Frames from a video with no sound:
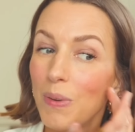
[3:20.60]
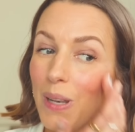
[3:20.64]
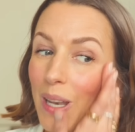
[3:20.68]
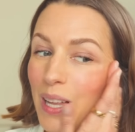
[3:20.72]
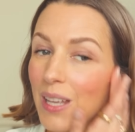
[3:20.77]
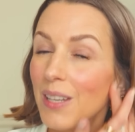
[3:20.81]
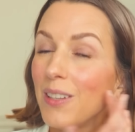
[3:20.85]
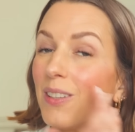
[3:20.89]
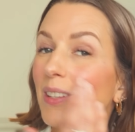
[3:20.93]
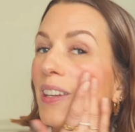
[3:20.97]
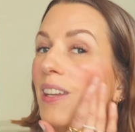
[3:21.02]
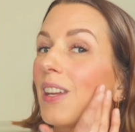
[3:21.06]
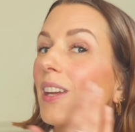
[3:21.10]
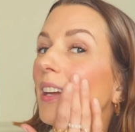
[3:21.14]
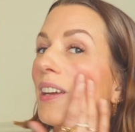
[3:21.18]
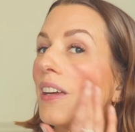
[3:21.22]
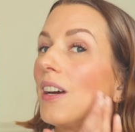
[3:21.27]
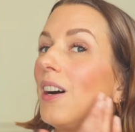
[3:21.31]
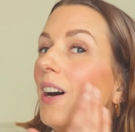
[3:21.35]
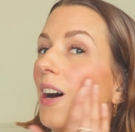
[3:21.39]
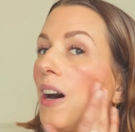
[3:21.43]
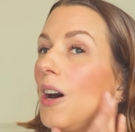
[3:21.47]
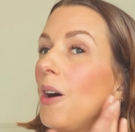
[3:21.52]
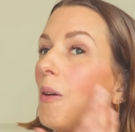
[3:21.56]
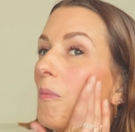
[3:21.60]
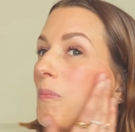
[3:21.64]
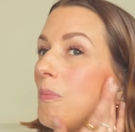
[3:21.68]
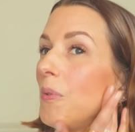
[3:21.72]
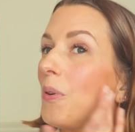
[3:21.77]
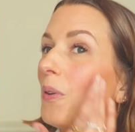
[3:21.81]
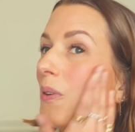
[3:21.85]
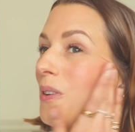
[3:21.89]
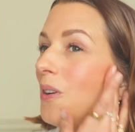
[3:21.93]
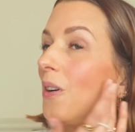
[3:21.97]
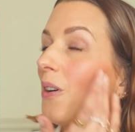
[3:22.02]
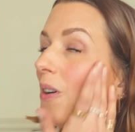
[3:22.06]
blending it up
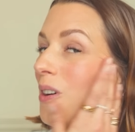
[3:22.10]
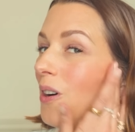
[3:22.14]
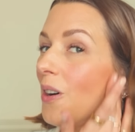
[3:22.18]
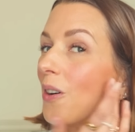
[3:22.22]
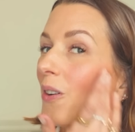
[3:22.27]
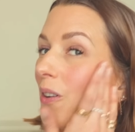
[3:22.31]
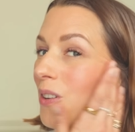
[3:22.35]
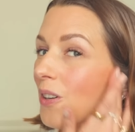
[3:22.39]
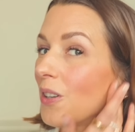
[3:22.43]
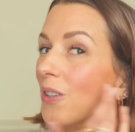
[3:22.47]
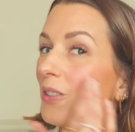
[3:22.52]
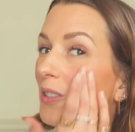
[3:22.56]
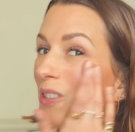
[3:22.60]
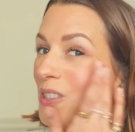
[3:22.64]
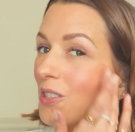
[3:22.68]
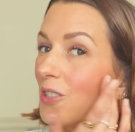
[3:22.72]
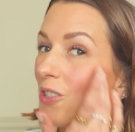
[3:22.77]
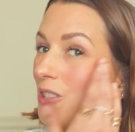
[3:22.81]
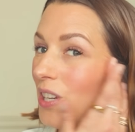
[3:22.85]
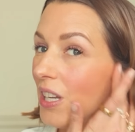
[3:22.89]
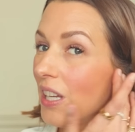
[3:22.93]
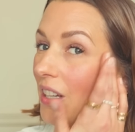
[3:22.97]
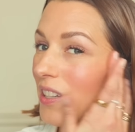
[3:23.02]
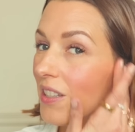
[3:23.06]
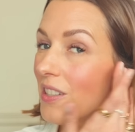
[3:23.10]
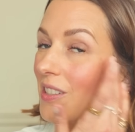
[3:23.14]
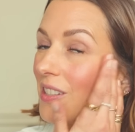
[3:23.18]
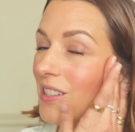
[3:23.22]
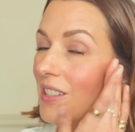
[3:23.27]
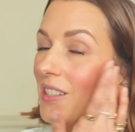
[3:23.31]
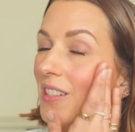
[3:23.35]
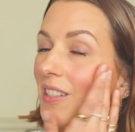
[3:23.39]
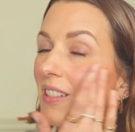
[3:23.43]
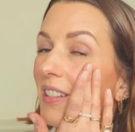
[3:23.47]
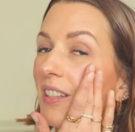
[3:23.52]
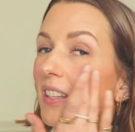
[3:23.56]
across the
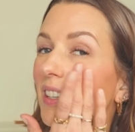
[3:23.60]
cheeks,